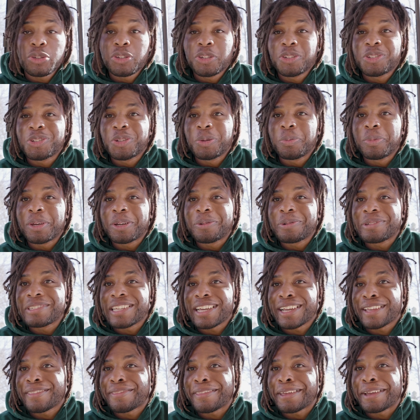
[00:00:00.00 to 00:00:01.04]
are the two big ones I
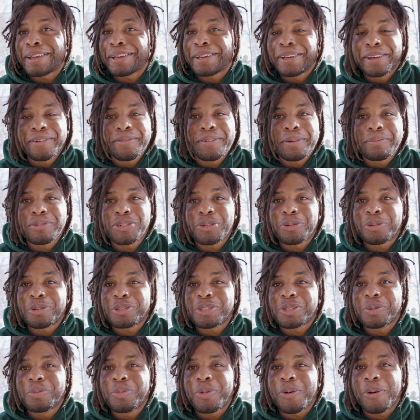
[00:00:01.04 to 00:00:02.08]
can think of. I'm sure there's
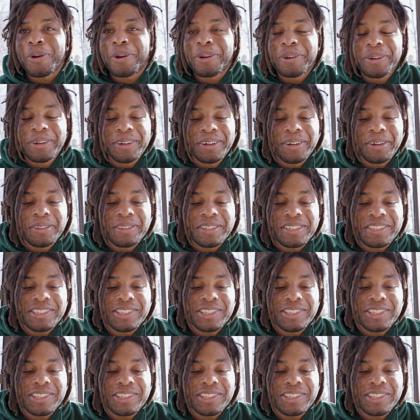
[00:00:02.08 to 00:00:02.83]
some more on this